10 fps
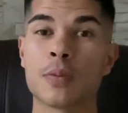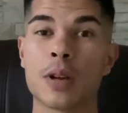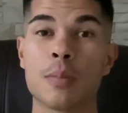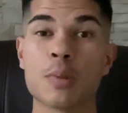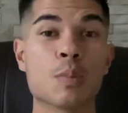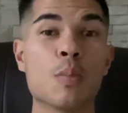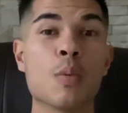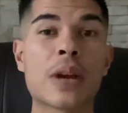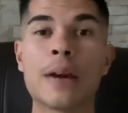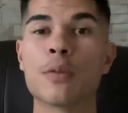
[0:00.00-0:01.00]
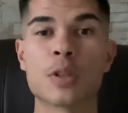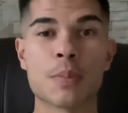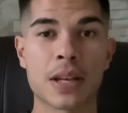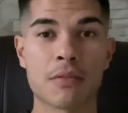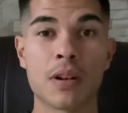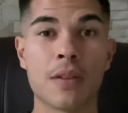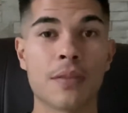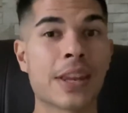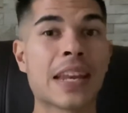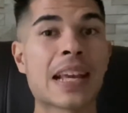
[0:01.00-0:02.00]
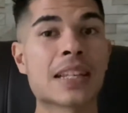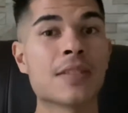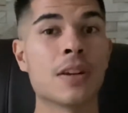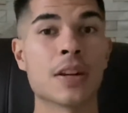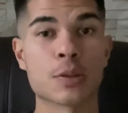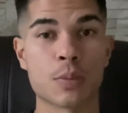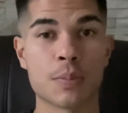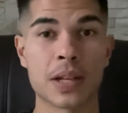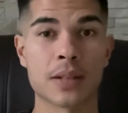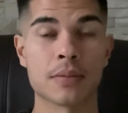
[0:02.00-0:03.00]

was more helpful to make rather than the negative learnings we made.